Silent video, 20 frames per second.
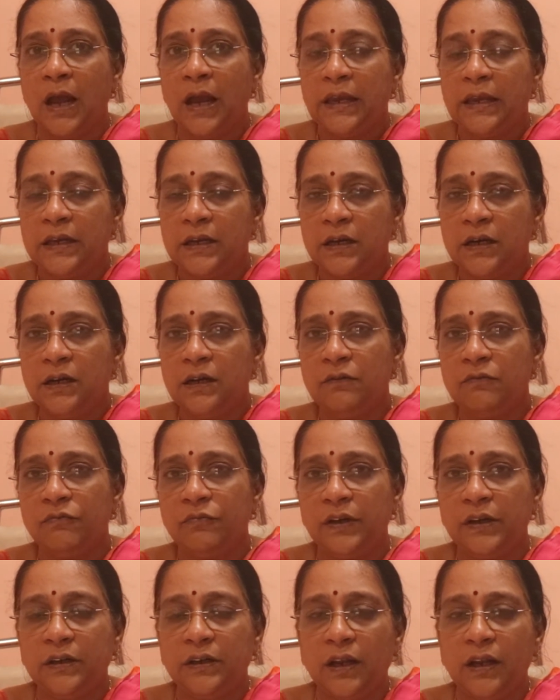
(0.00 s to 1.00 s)
Here
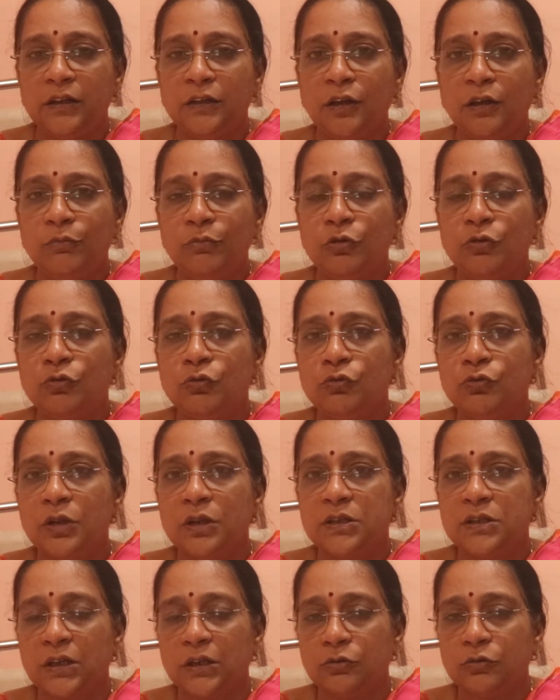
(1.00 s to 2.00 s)
we tell them to do
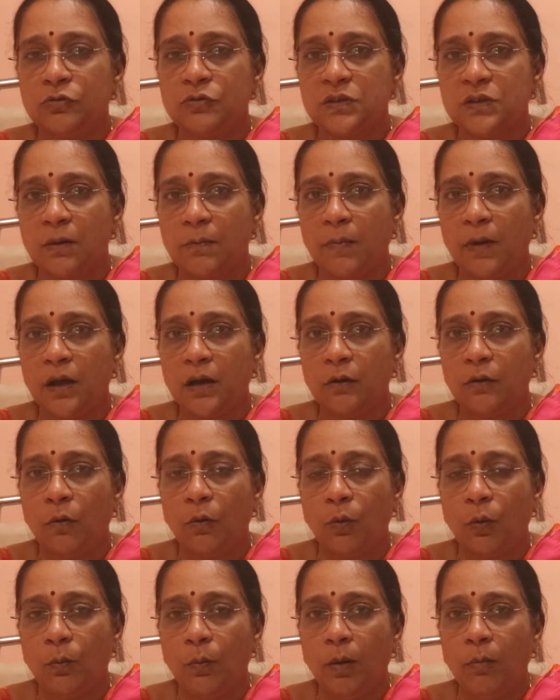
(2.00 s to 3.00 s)
the Chatru Samhara
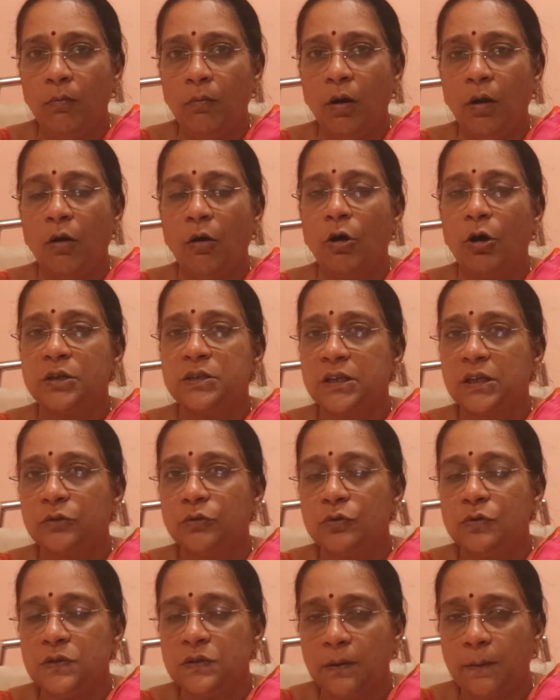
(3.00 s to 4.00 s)
Homam or
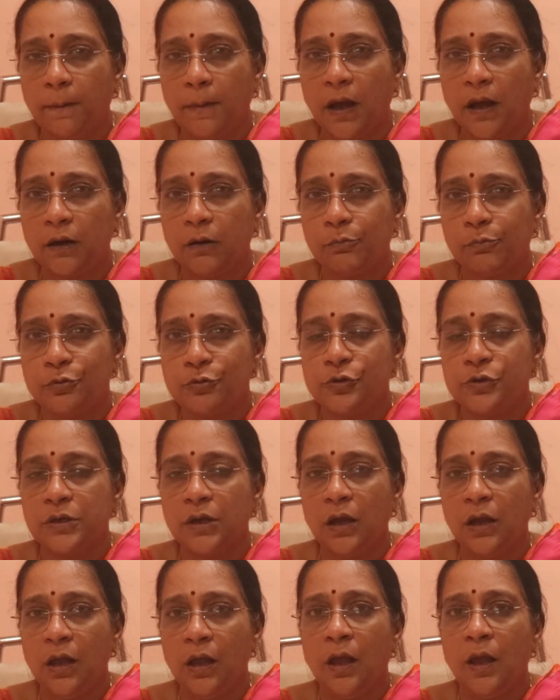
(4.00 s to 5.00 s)
Chatru Samhara
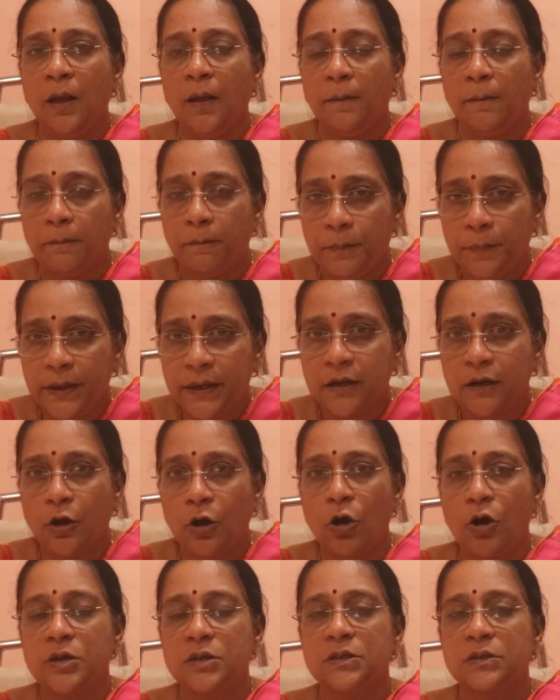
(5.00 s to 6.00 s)
Puja,
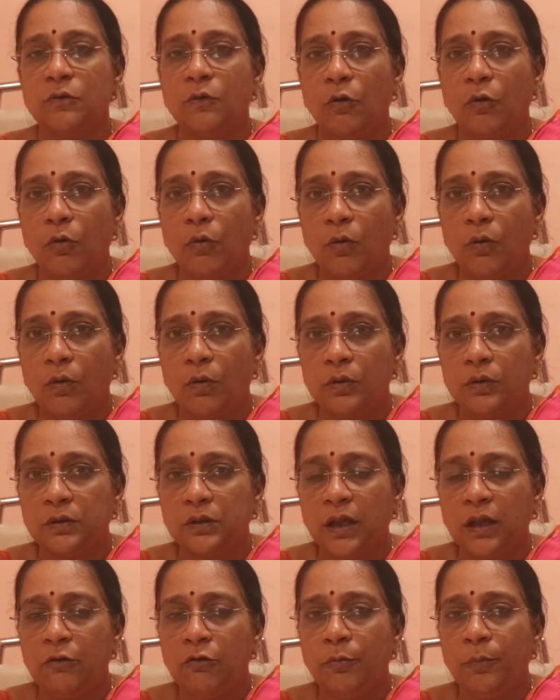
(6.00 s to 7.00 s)
because
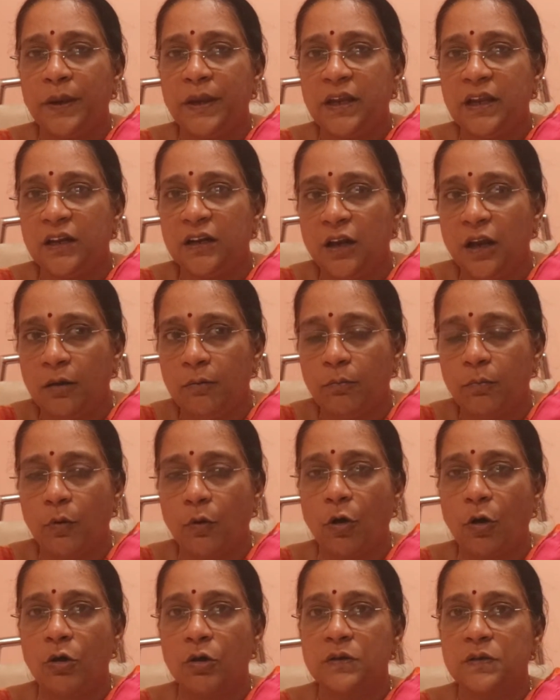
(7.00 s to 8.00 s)
there will be hidden
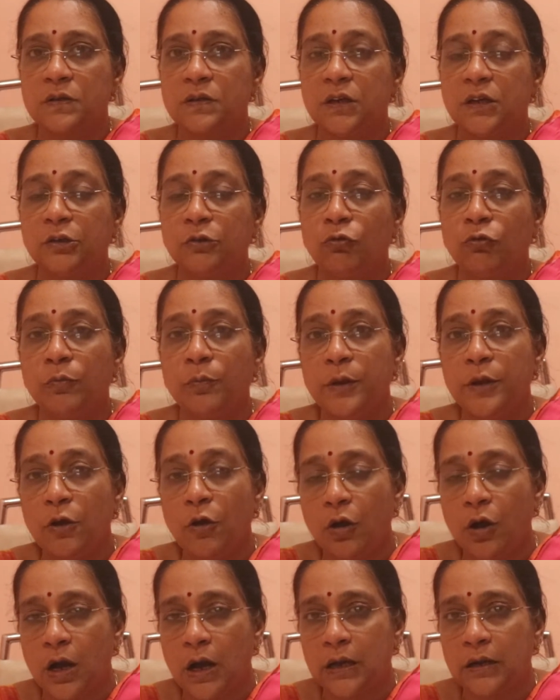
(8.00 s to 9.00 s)
blocks. It could be
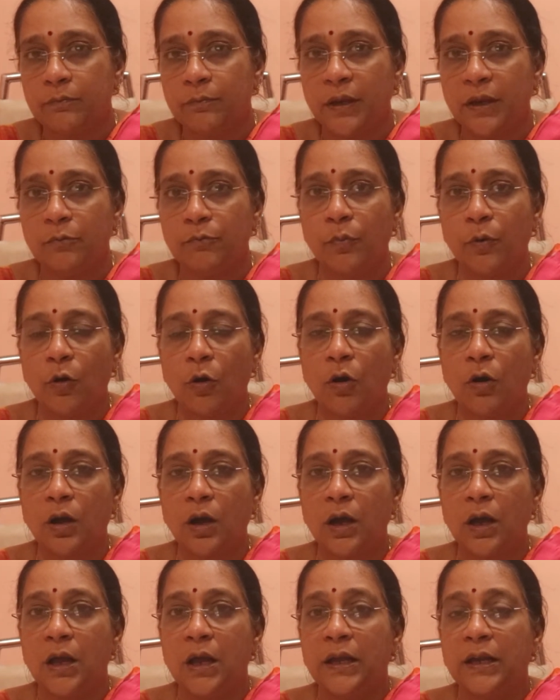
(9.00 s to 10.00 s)
a karmic
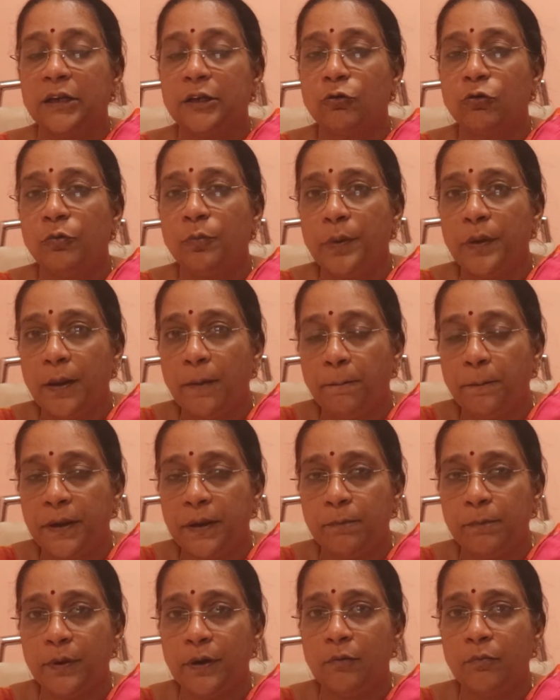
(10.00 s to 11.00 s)
block. It could be a
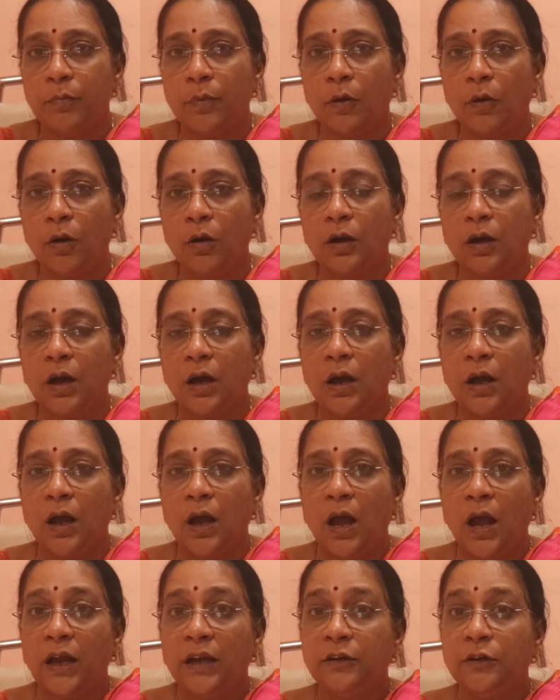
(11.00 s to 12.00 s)
people block.
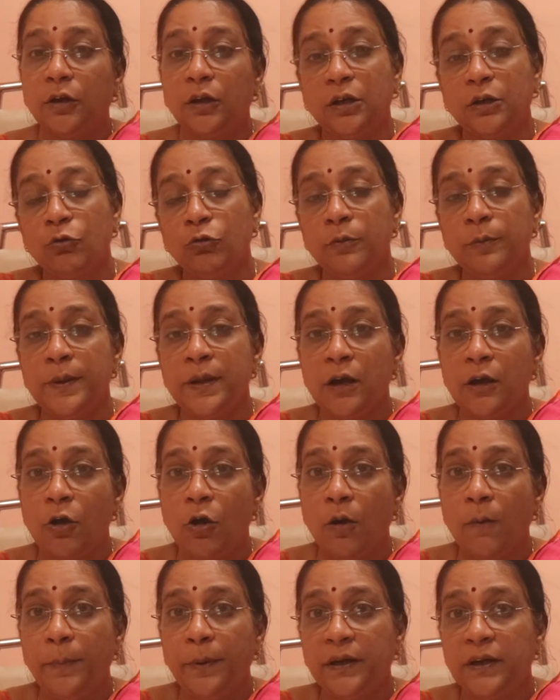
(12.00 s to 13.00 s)
And it could be a
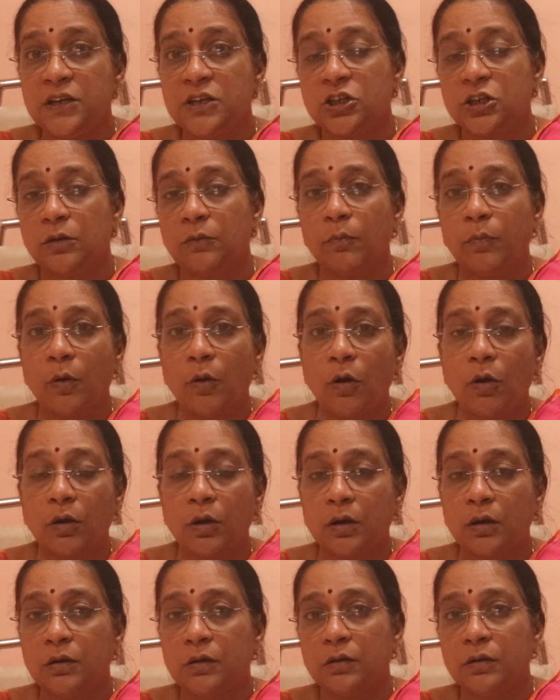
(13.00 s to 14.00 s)
competition
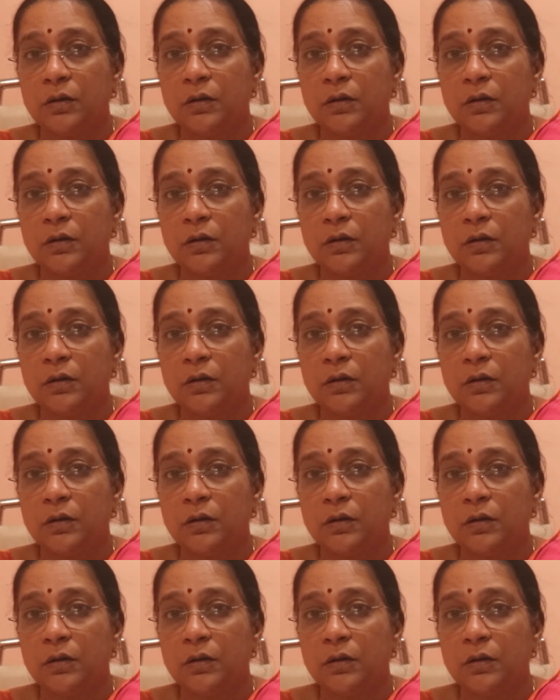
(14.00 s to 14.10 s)
block.